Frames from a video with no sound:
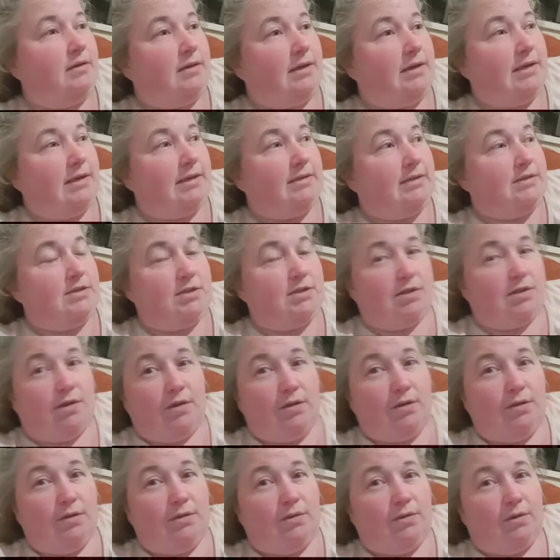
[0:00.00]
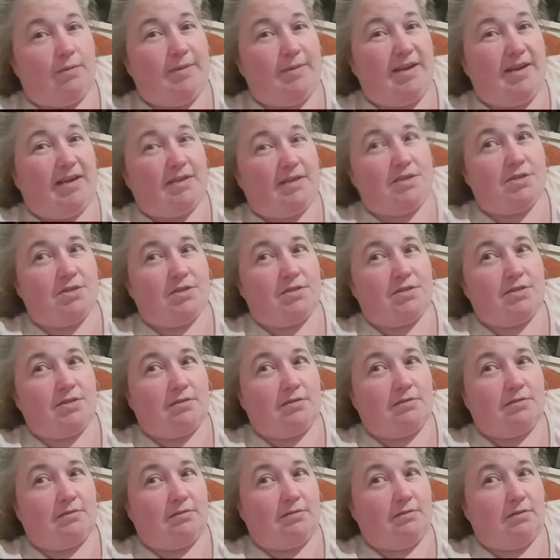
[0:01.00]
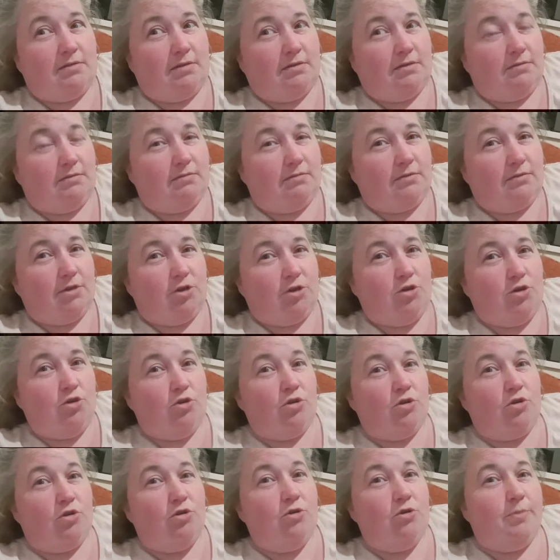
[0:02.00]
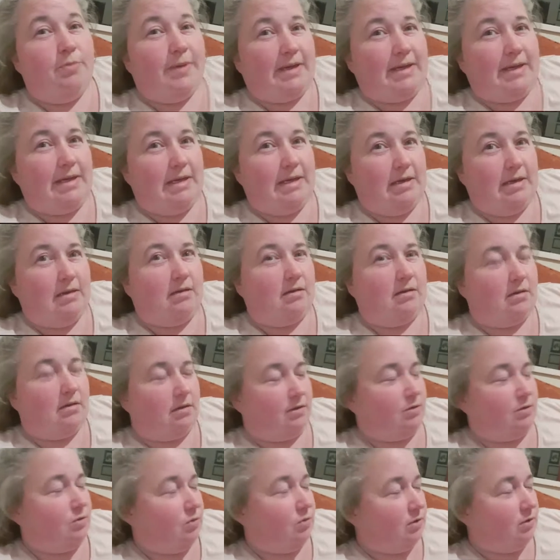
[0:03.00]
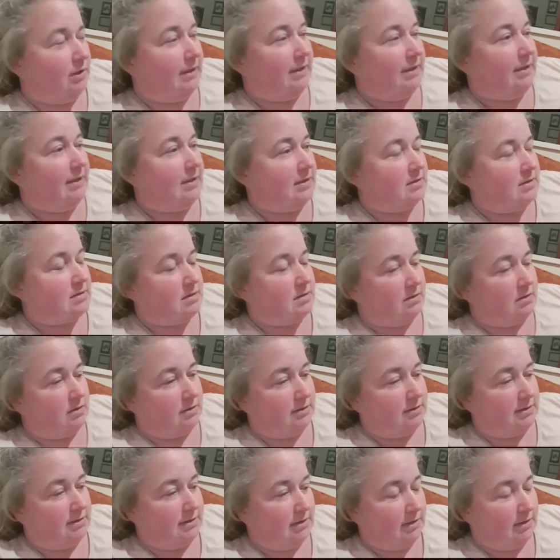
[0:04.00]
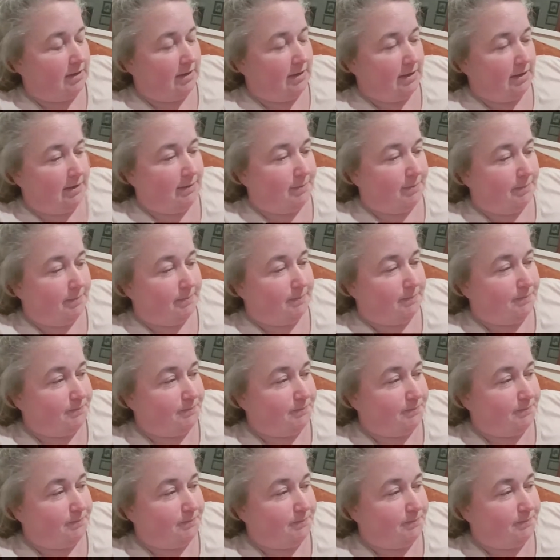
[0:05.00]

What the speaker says: And so, I mean, Asher's an Uber geek, I call it. He's got a